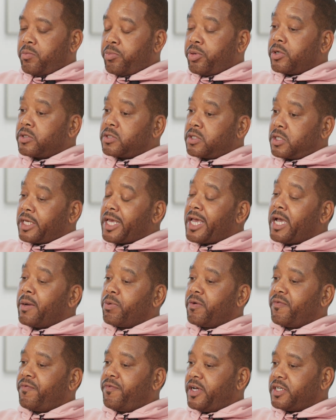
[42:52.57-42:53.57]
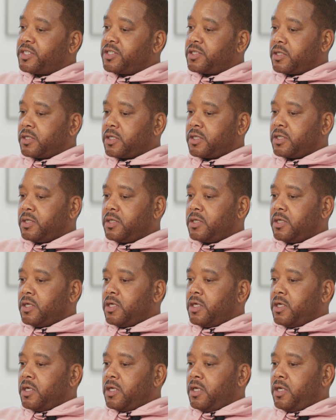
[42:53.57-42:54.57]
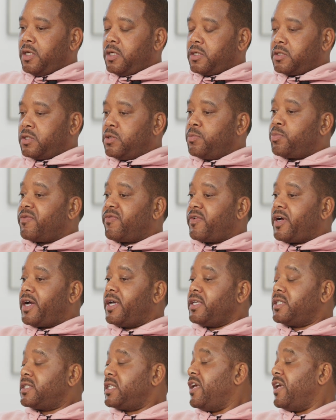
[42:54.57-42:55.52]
personally and professionally, is to provide